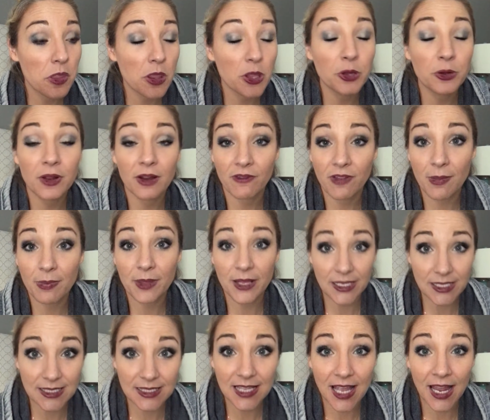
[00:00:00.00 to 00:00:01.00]
you give them
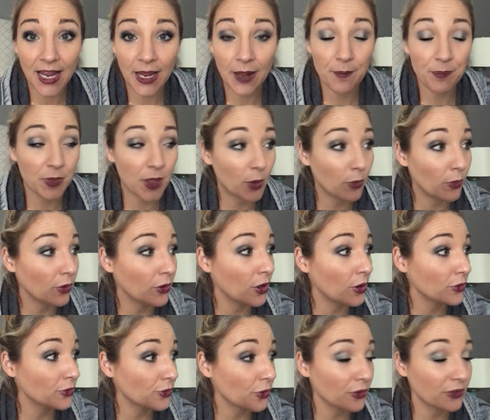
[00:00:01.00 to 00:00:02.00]
this site, it will
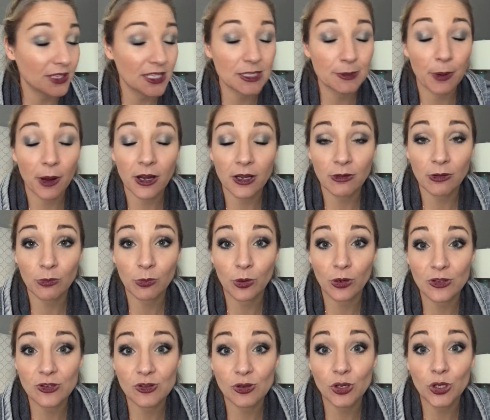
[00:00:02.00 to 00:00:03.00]
go toward these party rewards.